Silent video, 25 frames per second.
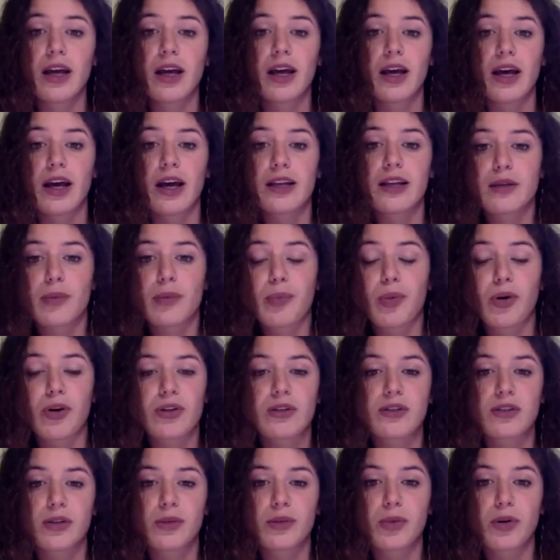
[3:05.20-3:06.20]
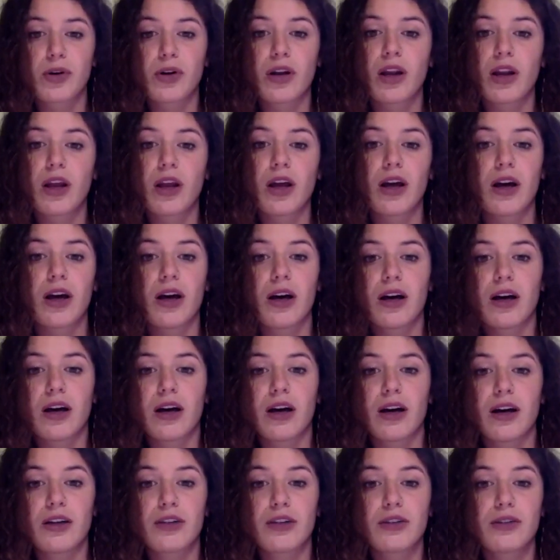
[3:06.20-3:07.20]
as a possible,
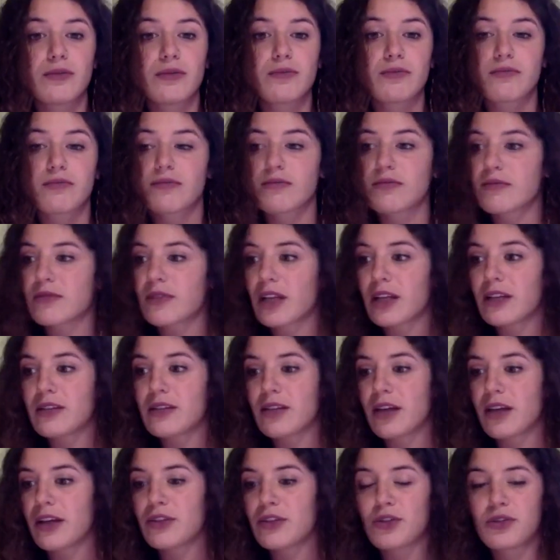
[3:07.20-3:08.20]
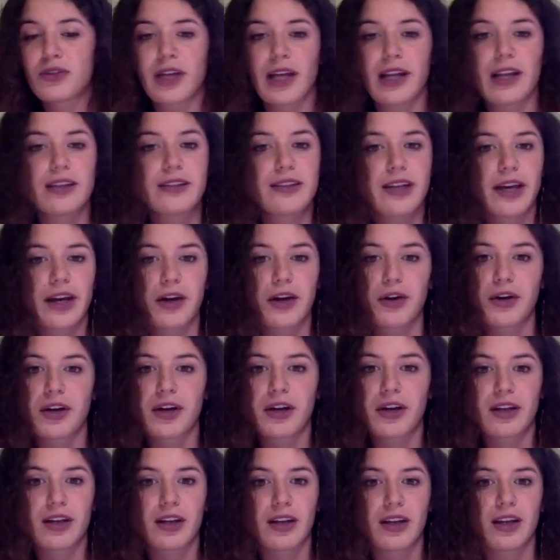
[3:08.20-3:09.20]

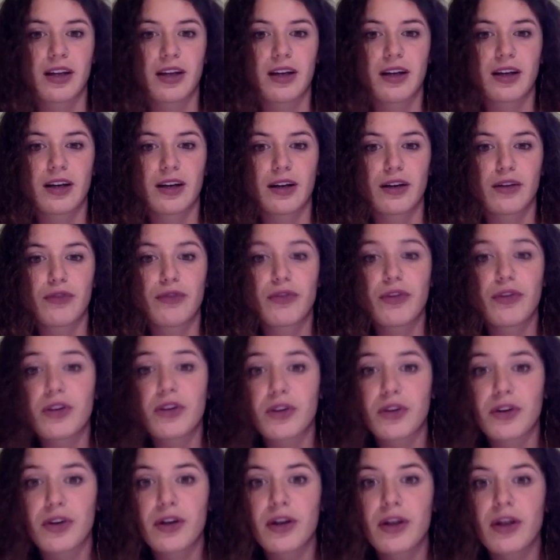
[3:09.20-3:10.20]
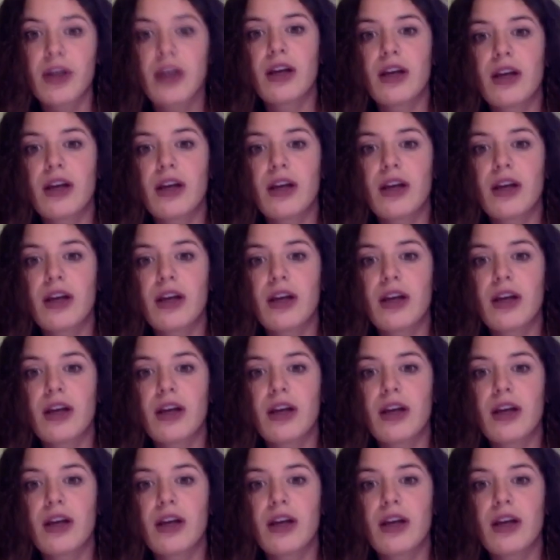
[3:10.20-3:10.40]
totalitarian figure.